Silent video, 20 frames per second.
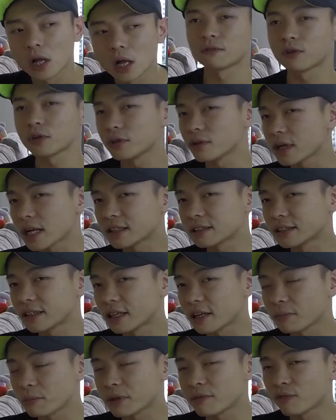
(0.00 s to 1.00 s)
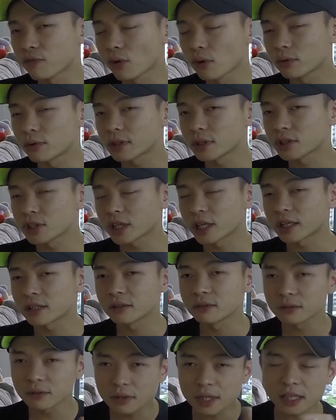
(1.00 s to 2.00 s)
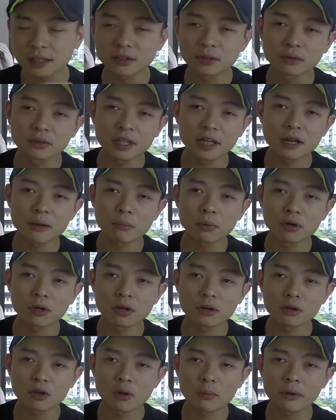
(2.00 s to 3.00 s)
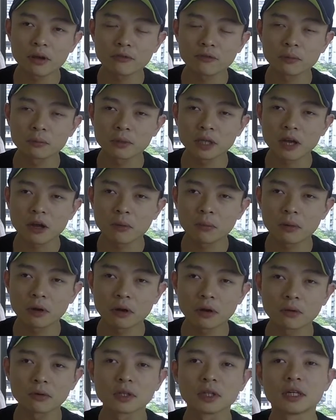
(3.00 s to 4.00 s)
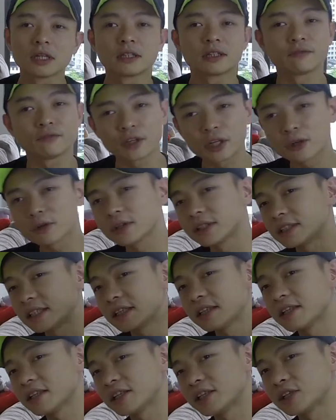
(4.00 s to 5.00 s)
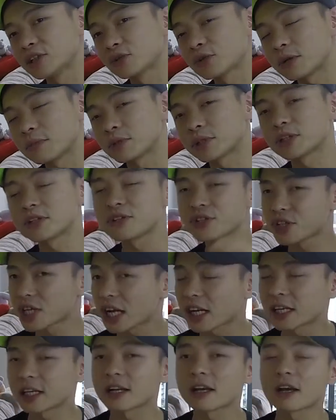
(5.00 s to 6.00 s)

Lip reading: For you guys that have been following the channel, you guys know that I bought a doorbell from Taobao. The video is in the description, check it